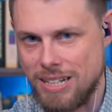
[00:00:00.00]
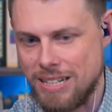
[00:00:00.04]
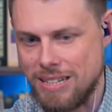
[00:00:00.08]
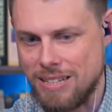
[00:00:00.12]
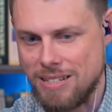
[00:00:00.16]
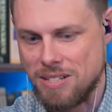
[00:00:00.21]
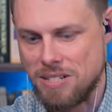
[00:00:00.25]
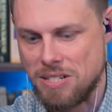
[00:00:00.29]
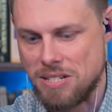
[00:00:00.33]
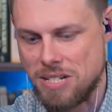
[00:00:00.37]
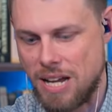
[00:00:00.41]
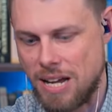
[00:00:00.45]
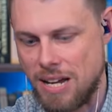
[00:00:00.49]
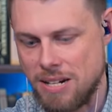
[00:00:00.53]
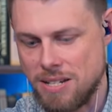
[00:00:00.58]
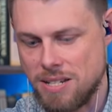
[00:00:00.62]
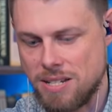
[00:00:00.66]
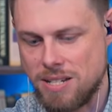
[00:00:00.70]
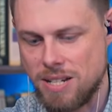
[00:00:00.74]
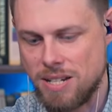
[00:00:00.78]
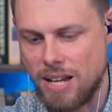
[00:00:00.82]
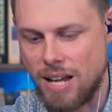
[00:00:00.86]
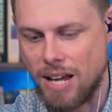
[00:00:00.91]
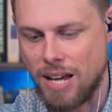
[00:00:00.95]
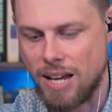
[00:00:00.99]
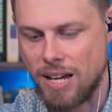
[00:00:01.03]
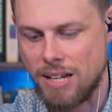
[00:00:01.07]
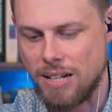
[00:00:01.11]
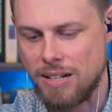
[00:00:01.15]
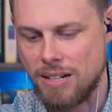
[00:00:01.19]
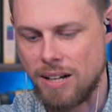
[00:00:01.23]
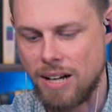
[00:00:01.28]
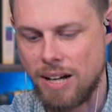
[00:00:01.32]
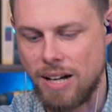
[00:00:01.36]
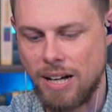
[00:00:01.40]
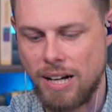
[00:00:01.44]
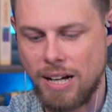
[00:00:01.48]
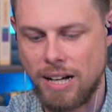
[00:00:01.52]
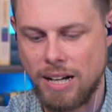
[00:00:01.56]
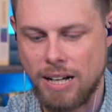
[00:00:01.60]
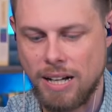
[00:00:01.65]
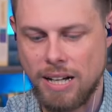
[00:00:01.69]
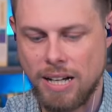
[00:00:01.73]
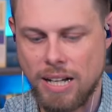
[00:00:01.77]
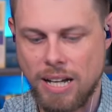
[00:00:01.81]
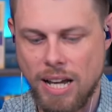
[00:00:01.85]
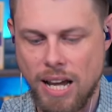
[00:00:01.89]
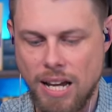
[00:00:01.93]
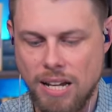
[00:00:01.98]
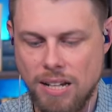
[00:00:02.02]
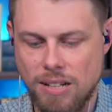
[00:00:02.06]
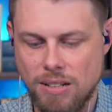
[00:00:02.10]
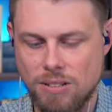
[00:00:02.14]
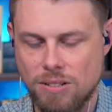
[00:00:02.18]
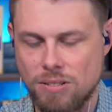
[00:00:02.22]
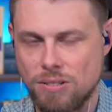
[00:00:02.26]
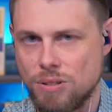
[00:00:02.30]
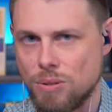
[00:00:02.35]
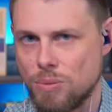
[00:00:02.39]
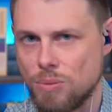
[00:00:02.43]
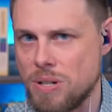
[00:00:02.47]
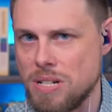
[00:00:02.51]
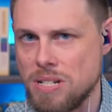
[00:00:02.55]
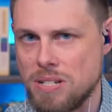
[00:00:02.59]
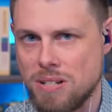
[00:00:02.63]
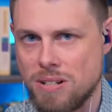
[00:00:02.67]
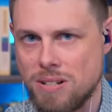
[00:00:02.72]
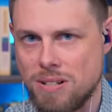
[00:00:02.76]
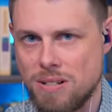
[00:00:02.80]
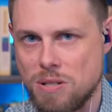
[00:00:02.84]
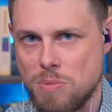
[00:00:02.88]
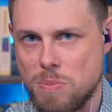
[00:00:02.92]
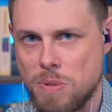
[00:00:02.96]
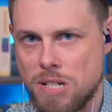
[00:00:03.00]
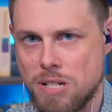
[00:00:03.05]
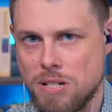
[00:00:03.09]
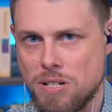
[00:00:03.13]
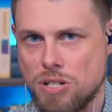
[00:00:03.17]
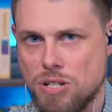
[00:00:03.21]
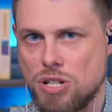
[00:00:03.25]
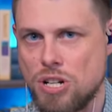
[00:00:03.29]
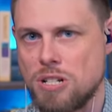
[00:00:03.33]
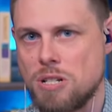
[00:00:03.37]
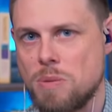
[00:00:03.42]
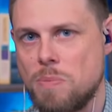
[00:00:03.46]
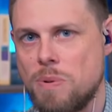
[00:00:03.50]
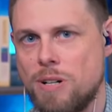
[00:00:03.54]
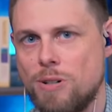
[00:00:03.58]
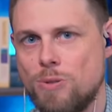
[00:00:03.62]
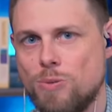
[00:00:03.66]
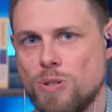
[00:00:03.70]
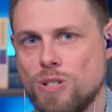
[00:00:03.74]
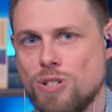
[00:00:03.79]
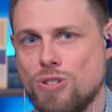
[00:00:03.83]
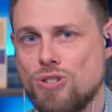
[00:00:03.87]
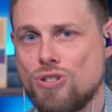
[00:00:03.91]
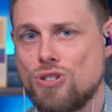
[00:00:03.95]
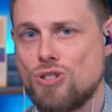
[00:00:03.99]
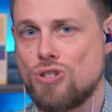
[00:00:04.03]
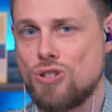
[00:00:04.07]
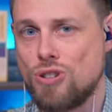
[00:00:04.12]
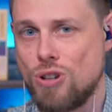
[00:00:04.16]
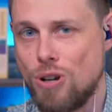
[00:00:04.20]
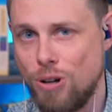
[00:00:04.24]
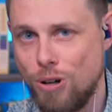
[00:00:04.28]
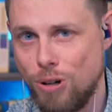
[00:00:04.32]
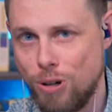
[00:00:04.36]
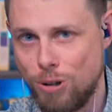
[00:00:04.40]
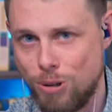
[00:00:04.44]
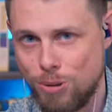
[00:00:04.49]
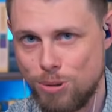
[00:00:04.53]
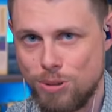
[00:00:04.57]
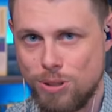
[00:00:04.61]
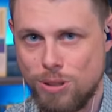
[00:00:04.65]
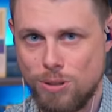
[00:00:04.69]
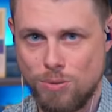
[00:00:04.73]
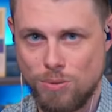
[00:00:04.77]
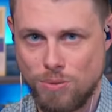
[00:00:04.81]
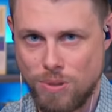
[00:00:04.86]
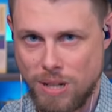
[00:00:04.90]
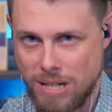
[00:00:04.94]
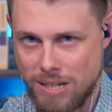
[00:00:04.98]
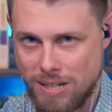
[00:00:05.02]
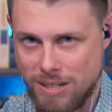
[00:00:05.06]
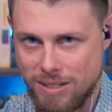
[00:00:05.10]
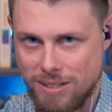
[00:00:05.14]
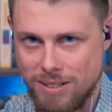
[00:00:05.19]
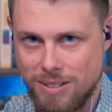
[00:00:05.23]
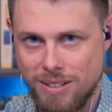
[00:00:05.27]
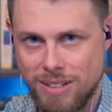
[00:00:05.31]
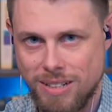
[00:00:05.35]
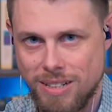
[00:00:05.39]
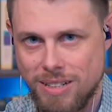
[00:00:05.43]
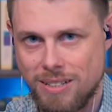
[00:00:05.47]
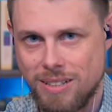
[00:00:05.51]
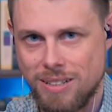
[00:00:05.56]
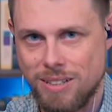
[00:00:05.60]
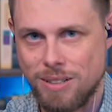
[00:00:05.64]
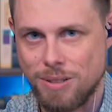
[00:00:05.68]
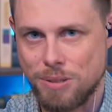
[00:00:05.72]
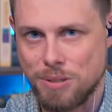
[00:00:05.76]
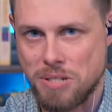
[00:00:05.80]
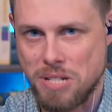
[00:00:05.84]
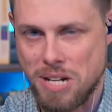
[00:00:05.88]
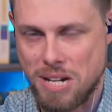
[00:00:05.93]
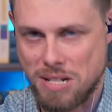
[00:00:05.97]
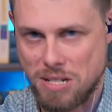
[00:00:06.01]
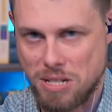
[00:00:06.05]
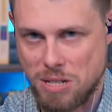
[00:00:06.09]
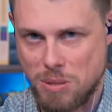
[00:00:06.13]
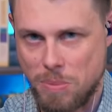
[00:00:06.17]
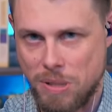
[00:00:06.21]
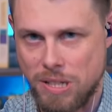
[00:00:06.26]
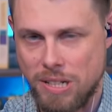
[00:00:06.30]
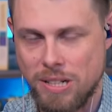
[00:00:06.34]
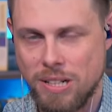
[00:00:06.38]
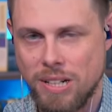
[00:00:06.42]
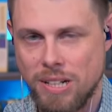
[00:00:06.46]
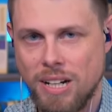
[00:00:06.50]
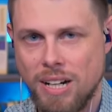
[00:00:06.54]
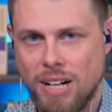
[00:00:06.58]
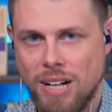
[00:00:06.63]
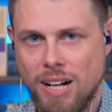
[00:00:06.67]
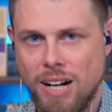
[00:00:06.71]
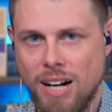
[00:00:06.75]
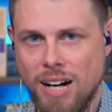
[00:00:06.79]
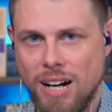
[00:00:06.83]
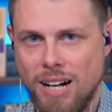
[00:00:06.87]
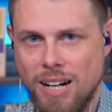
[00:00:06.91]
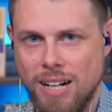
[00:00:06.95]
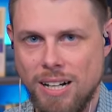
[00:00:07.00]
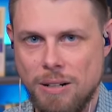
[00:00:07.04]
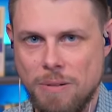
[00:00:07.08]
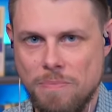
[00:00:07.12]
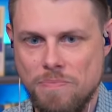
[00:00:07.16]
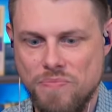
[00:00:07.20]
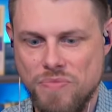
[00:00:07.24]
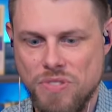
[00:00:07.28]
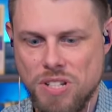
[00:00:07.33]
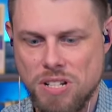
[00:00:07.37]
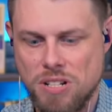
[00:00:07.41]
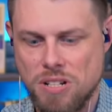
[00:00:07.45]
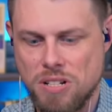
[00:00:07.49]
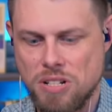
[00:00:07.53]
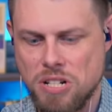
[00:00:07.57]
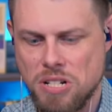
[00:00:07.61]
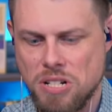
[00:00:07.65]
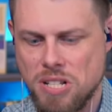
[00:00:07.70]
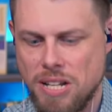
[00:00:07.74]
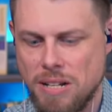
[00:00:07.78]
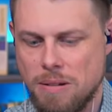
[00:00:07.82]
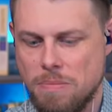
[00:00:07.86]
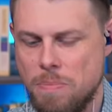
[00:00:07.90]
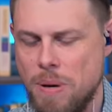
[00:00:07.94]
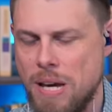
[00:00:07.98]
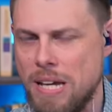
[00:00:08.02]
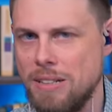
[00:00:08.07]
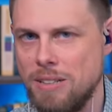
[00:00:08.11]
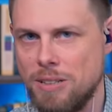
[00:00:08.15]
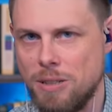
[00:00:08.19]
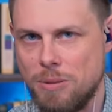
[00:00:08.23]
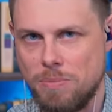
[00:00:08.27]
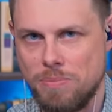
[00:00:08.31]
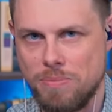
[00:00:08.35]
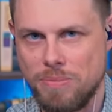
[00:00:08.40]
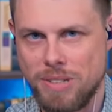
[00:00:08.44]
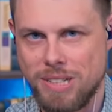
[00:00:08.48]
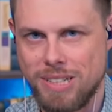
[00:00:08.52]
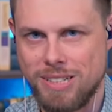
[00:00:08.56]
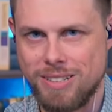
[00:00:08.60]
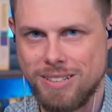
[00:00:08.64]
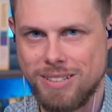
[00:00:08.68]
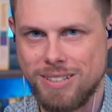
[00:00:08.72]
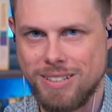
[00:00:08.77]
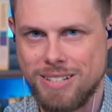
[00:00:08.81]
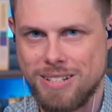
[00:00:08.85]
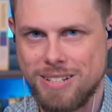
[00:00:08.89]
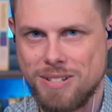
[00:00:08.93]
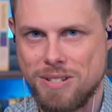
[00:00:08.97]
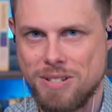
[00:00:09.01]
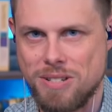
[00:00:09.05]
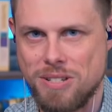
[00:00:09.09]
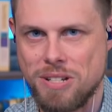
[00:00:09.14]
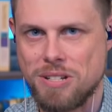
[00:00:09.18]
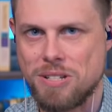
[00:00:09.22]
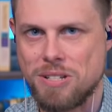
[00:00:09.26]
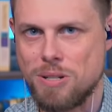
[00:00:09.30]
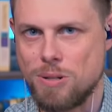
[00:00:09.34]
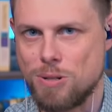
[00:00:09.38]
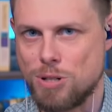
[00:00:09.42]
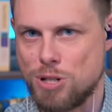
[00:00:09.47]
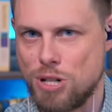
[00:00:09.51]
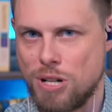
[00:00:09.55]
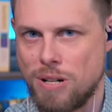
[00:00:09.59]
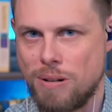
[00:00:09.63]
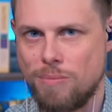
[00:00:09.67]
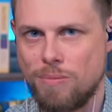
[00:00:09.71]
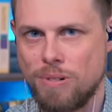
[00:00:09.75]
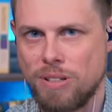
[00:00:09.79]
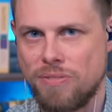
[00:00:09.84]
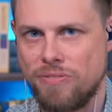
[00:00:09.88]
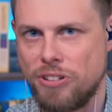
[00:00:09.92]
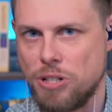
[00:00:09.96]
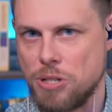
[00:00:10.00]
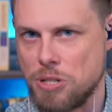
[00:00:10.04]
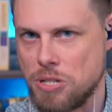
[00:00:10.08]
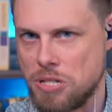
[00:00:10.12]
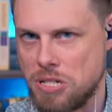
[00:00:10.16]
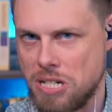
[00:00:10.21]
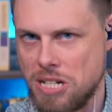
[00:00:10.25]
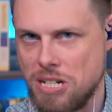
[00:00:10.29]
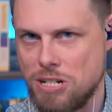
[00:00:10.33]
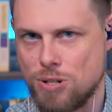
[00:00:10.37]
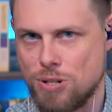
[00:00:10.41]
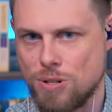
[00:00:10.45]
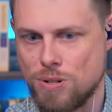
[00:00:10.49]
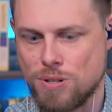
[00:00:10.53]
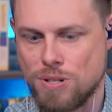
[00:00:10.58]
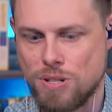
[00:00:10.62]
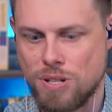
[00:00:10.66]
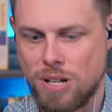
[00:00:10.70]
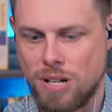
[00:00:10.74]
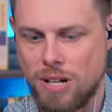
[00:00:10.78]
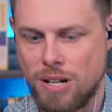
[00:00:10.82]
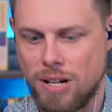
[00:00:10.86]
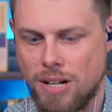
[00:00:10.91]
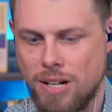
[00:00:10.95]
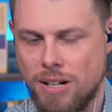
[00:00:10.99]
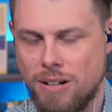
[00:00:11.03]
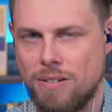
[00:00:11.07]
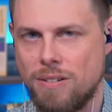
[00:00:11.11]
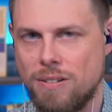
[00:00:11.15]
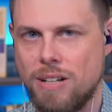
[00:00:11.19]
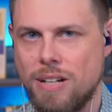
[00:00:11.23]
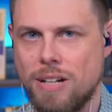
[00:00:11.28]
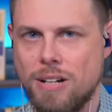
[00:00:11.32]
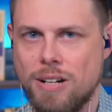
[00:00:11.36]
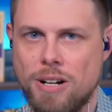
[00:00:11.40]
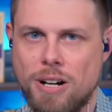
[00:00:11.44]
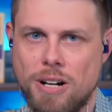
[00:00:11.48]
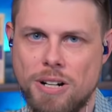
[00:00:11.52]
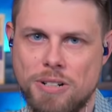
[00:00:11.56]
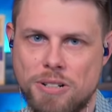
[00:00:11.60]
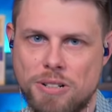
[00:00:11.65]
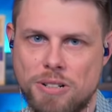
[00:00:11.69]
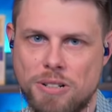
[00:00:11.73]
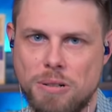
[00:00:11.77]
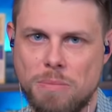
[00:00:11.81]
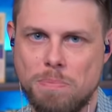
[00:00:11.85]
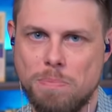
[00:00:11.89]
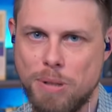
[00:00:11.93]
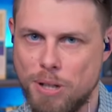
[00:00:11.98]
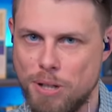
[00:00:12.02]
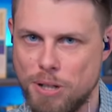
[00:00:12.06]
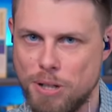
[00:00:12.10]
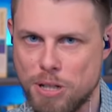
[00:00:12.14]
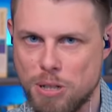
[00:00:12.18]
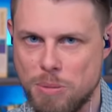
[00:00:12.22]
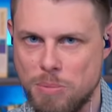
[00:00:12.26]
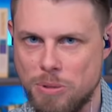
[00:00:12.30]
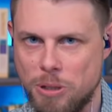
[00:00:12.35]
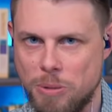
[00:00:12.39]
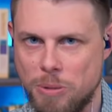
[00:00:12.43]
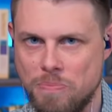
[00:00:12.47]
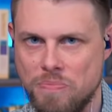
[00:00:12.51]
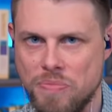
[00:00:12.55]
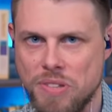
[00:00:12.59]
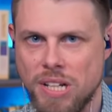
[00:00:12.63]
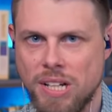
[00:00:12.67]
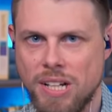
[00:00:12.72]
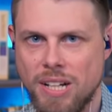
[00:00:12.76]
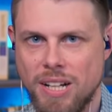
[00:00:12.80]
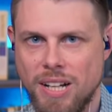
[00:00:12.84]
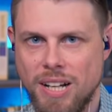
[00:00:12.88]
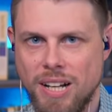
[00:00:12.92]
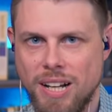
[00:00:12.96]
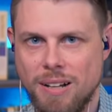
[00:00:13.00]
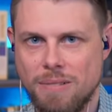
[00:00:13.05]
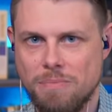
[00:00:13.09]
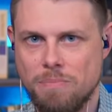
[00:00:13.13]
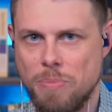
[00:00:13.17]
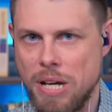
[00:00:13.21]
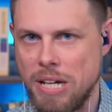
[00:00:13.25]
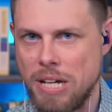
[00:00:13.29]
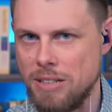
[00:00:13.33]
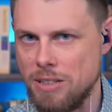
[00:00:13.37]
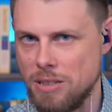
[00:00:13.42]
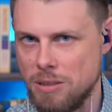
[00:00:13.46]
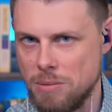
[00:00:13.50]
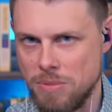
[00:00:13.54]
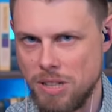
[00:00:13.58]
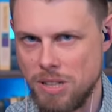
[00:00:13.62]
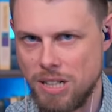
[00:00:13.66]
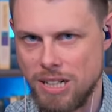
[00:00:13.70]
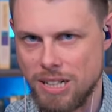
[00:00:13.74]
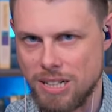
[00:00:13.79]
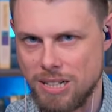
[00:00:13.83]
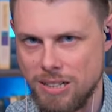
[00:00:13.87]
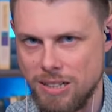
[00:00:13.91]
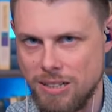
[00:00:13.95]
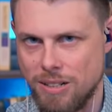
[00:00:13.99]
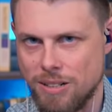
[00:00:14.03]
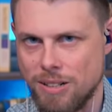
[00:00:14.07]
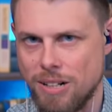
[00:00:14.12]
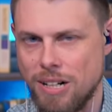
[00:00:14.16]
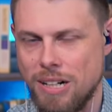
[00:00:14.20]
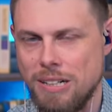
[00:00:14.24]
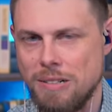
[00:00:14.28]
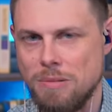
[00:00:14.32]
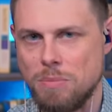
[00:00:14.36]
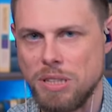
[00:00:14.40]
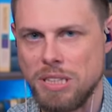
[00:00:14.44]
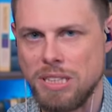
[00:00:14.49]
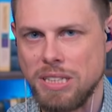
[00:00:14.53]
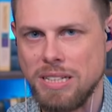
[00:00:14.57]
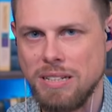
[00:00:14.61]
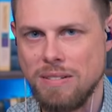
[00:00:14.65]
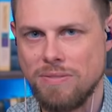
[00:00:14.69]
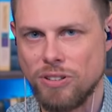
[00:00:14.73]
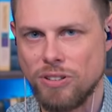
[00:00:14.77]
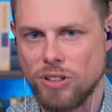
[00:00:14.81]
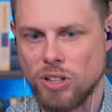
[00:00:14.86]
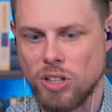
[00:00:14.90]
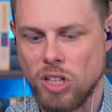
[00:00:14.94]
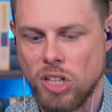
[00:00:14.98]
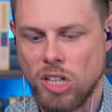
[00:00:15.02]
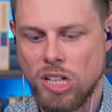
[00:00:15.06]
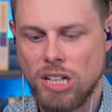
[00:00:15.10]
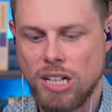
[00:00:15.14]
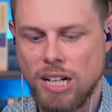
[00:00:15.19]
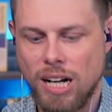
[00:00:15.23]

in this text, and the reason is because Jezebel was so wicked in the Old Testament, just like Balaam is associated with false teachers under Pergamum. Balaam, a clear unbeliever,